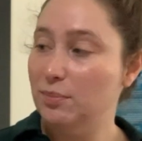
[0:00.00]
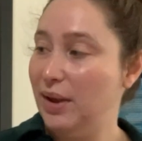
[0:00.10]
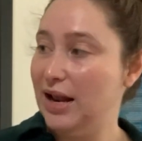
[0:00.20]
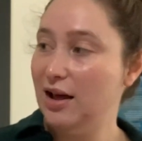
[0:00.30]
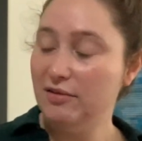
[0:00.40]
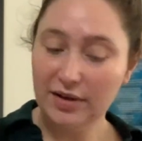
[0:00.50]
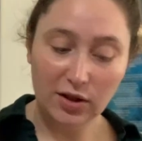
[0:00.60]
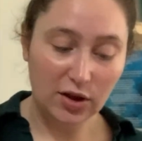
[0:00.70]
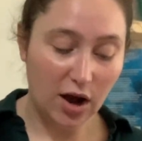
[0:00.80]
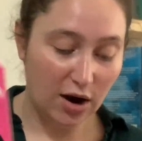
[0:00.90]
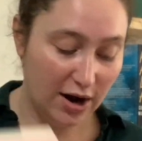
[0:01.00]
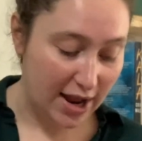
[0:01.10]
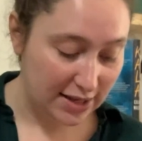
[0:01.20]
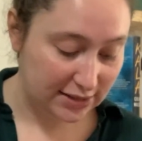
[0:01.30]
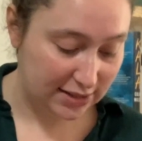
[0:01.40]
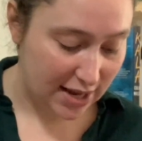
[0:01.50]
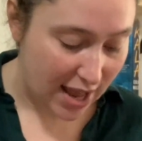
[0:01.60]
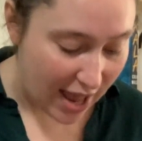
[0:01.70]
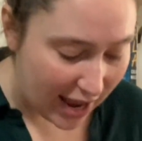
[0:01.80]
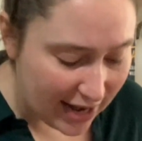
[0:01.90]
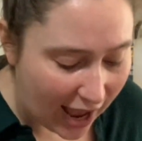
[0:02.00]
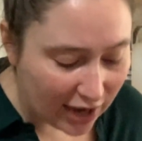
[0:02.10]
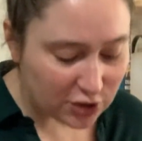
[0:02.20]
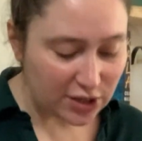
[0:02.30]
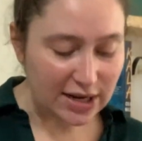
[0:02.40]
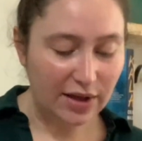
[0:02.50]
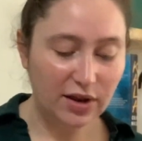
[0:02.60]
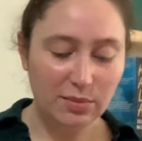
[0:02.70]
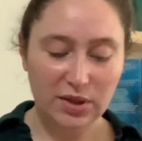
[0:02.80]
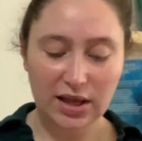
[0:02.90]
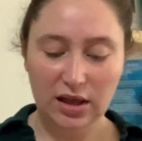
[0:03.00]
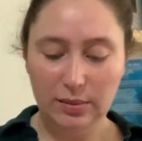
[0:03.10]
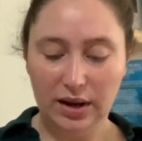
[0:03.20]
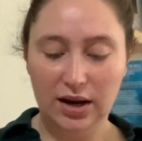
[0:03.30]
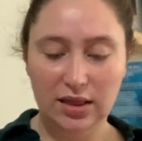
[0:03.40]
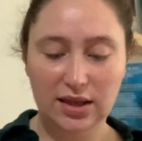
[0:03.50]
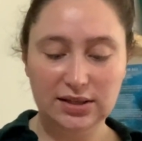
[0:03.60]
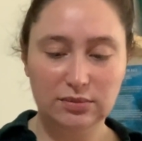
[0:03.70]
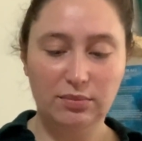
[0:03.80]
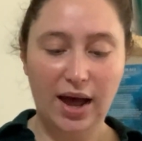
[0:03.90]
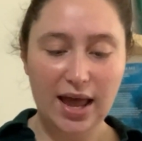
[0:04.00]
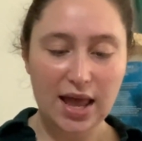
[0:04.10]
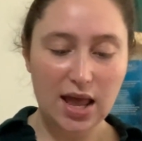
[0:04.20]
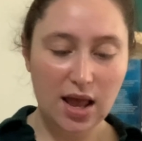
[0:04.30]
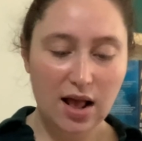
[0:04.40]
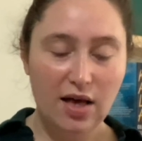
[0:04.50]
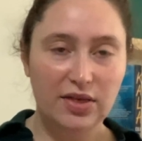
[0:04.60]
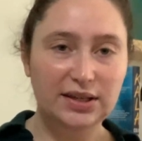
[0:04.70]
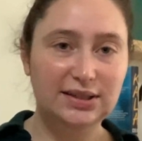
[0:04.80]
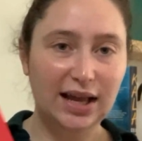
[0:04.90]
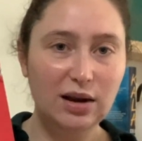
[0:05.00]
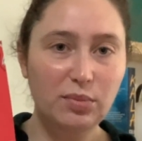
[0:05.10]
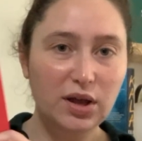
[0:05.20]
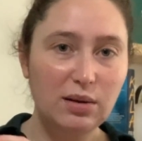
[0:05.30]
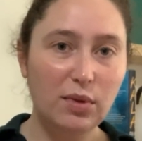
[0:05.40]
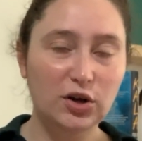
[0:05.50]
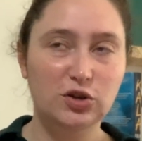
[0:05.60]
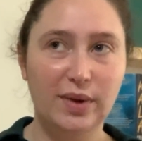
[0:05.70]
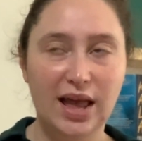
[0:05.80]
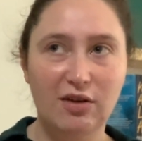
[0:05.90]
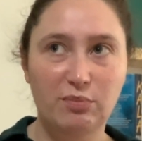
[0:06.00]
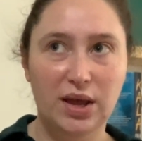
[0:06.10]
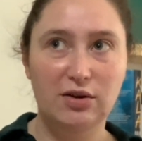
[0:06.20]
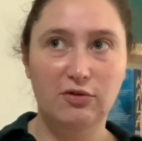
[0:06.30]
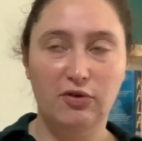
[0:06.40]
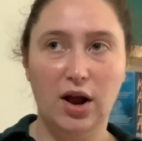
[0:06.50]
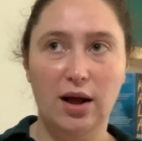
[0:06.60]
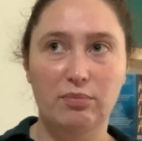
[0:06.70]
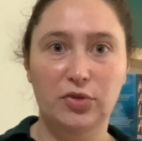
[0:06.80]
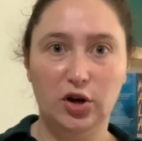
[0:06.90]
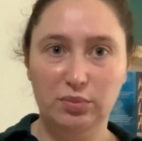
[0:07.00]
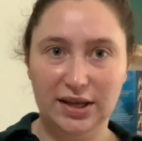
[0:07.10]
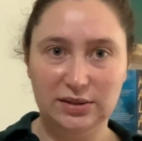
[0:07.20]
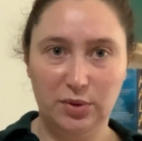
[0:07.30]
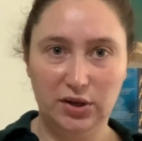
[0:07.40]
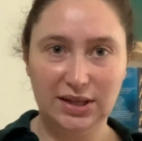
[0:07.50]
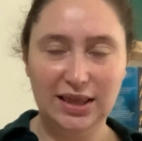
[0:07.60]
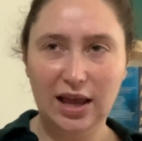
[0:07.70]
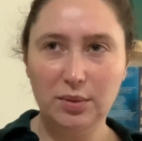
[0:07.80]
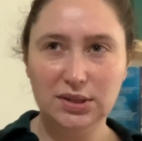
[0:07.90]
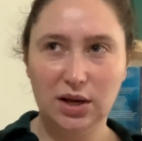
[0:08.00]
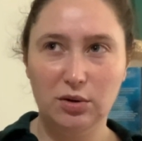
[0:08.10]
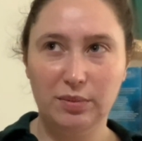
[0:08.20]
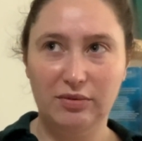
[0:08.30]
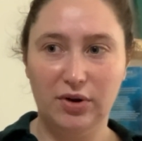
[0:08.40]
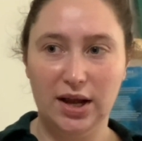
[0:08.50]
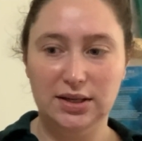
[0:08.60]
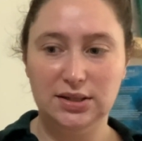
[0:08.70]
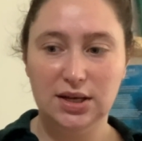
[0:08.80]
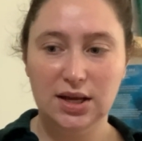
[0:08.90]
Beta Vulgaris. And actually, now that I'm thinking about it, this second book in March might have been from Third Place Books. I think I was there with my friend